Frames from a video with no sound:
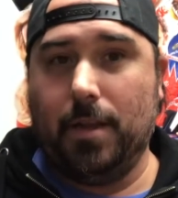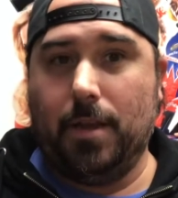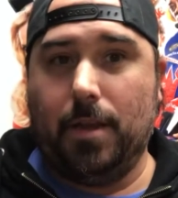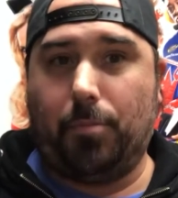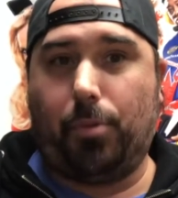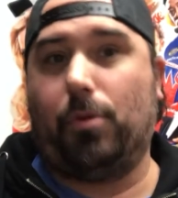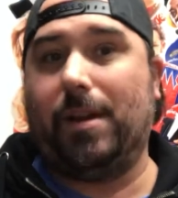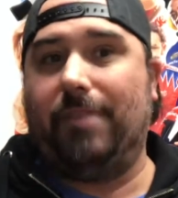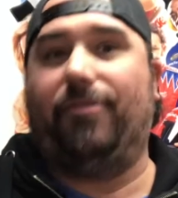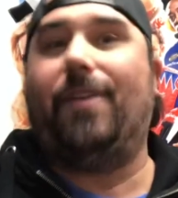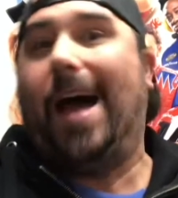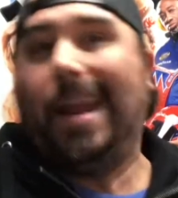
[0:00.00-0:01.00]

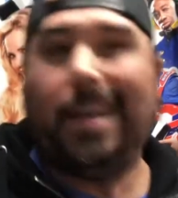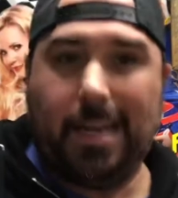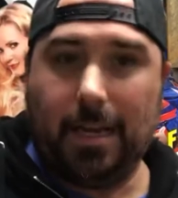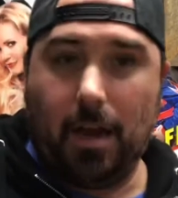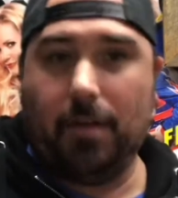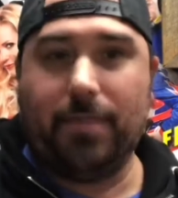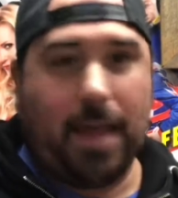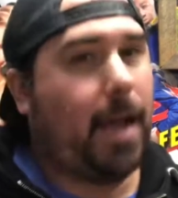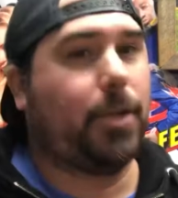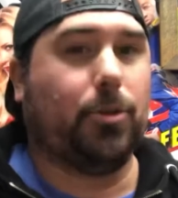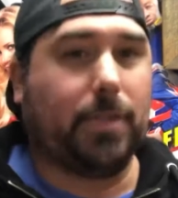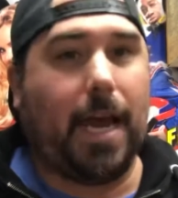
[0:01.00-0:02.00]
pre-finding of the
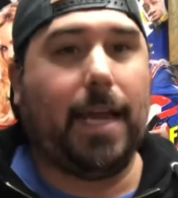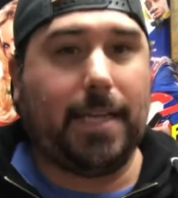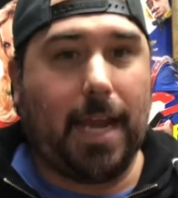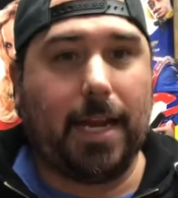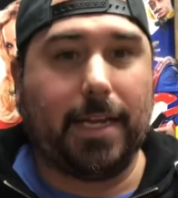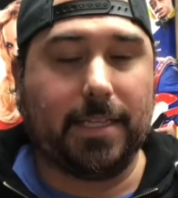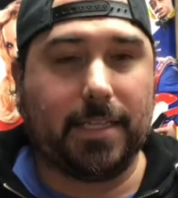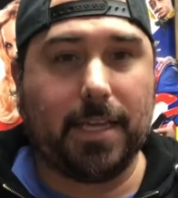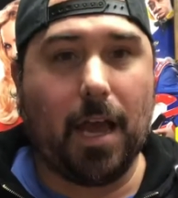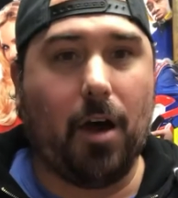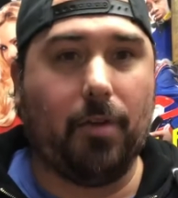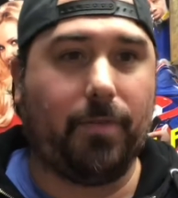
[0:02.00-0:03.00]
actual Titanic
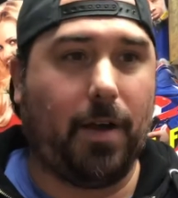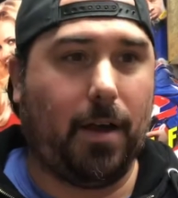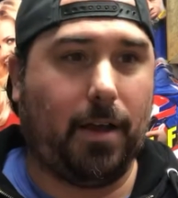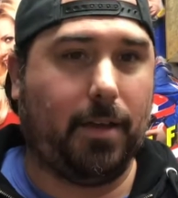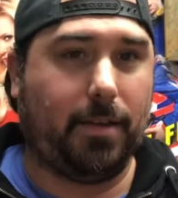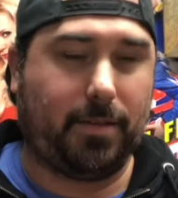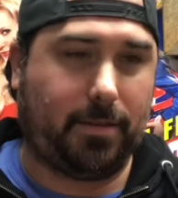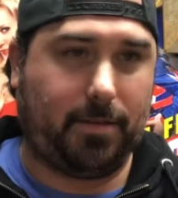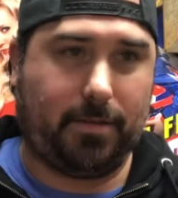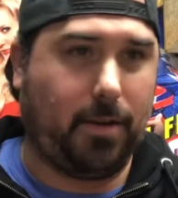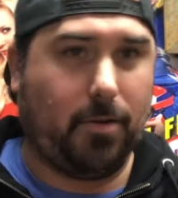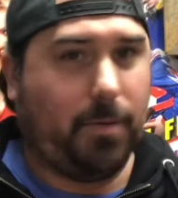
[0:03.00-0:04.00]
itself.
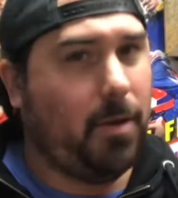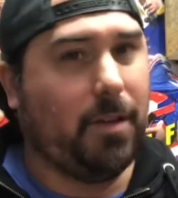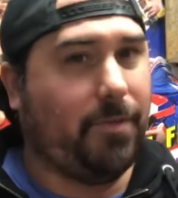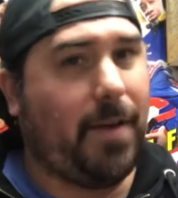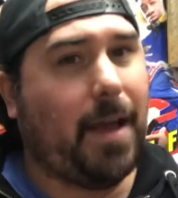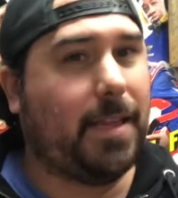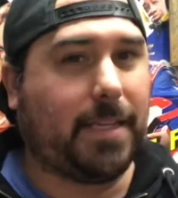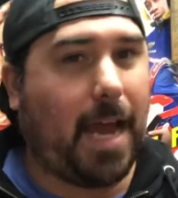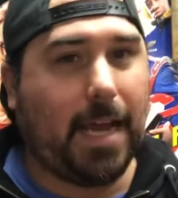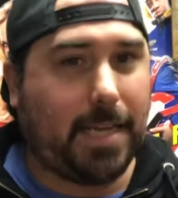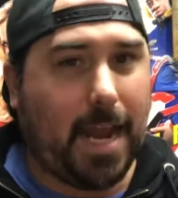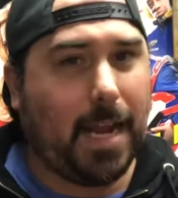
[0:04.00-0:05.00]
It's, you know, we only found the
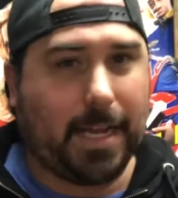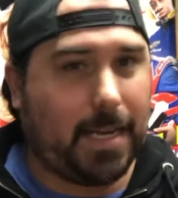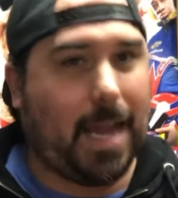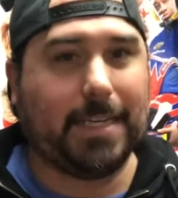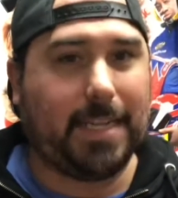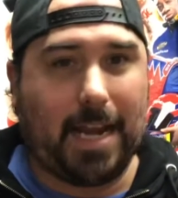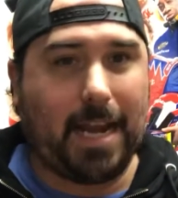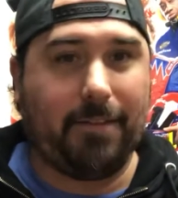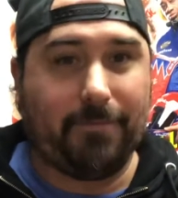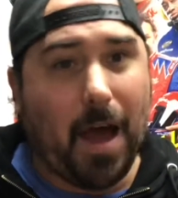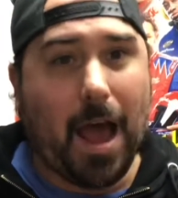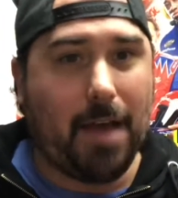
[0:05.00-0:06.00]
Titanic in
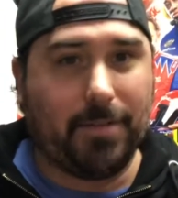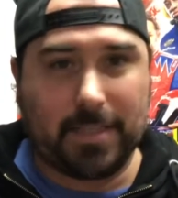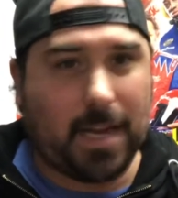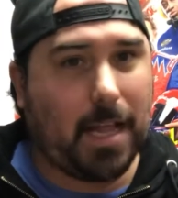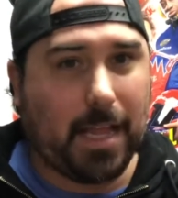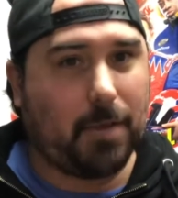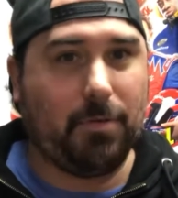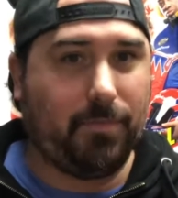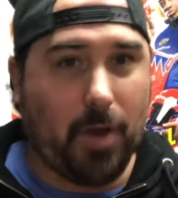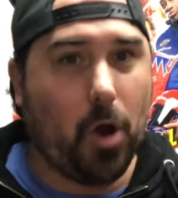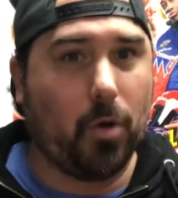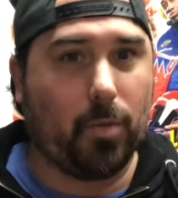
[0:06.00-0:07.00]
1985. It's not like we've
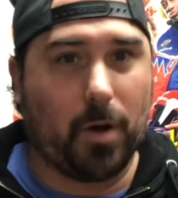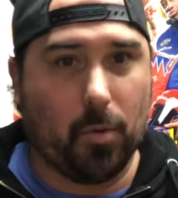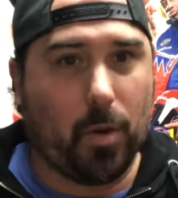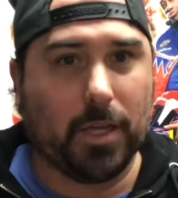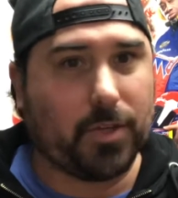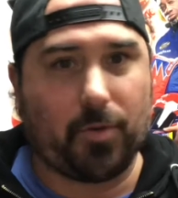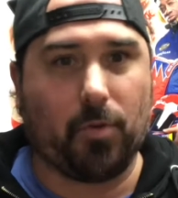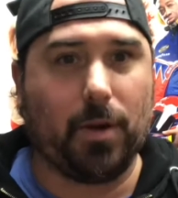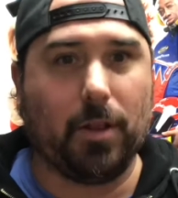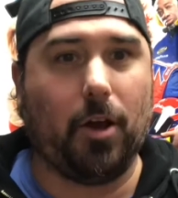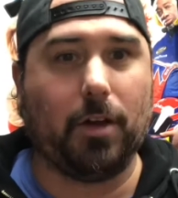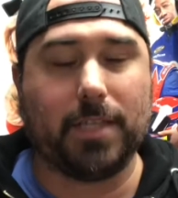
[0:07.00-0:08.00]
known where it was for a
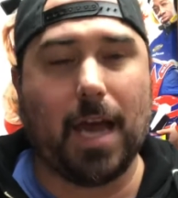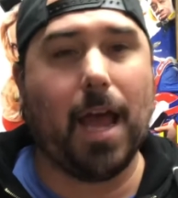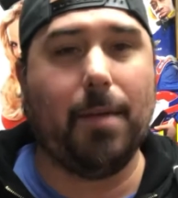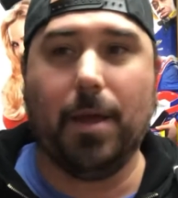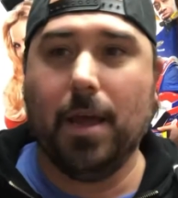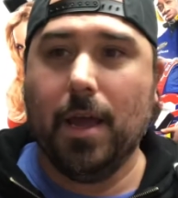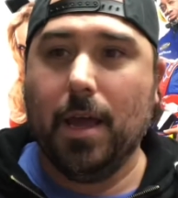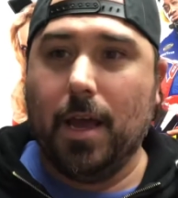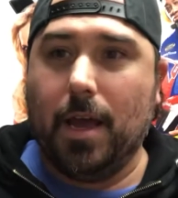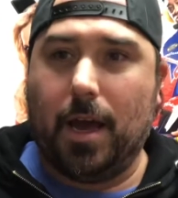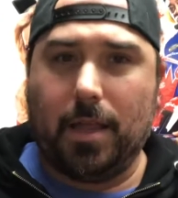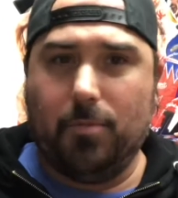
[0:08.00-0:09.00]
real long time.
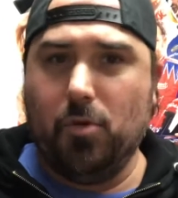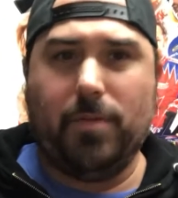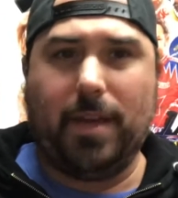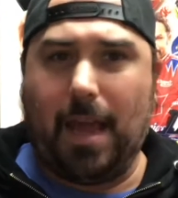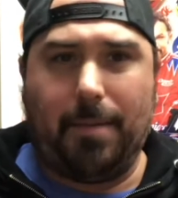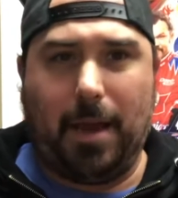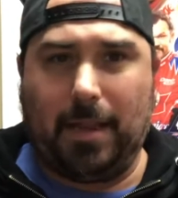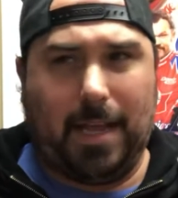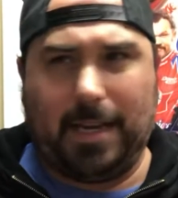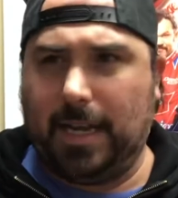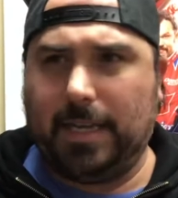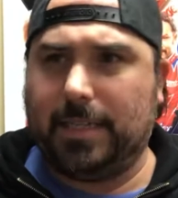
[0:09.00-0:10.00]
The movie came out in
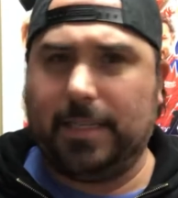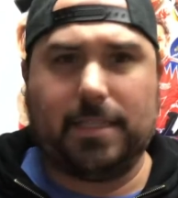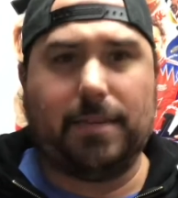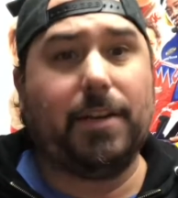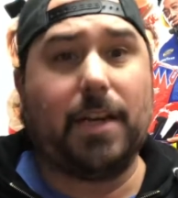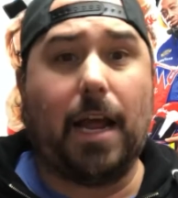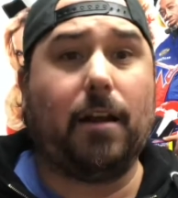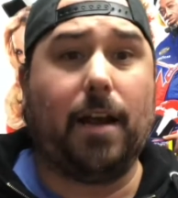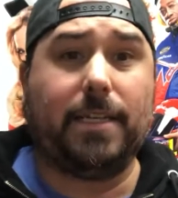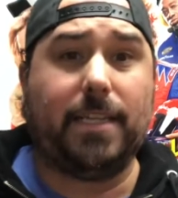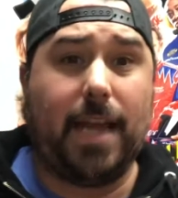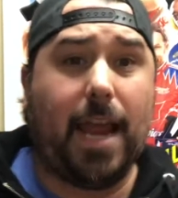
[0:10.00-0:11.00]
like 1979 or
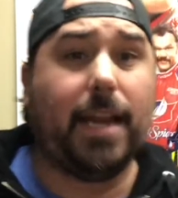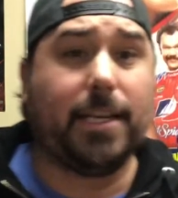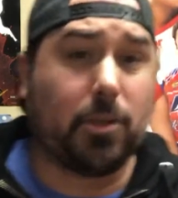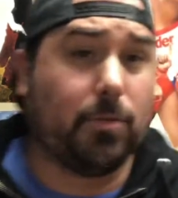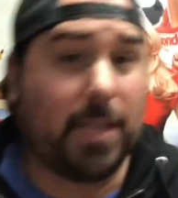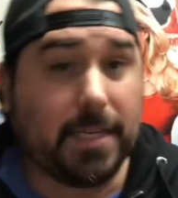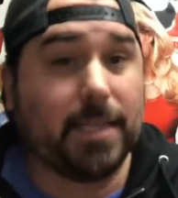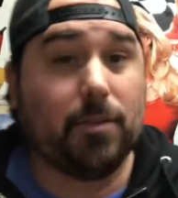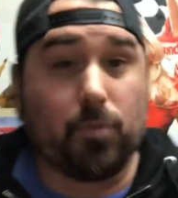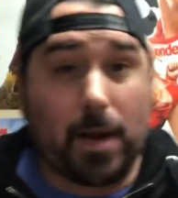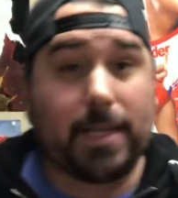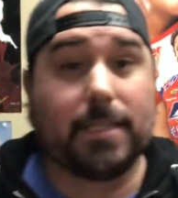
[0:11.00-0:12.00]
1980, so when they did raise the